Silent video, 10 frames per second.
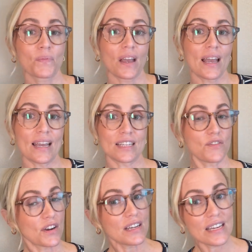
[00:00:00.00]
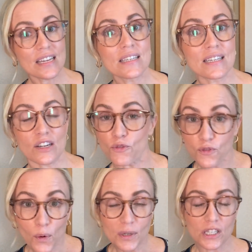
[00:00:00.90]
It's very easy to
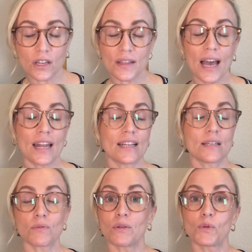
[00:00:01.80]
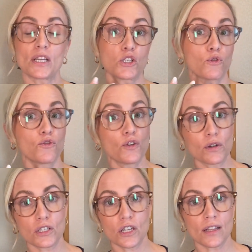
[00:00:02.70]
focus on that. And sometimes we get so
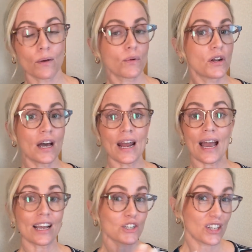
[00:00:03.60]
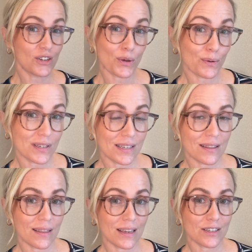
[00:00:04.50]
focused on that, we're not actually noticing
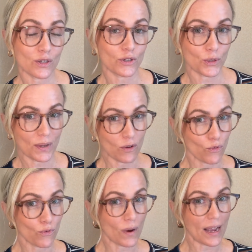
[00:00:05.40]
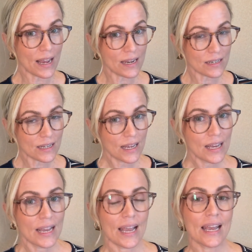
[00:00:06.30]
the things they're doing right.
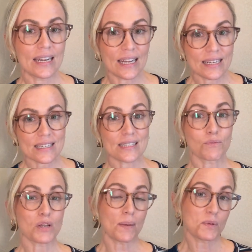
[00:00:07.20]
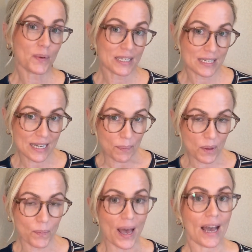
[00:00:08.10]
And sometimes by
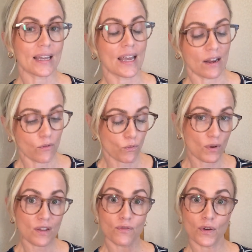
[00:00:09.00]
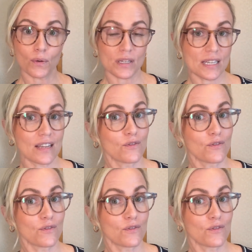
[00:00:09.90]
stepping back and refocusing and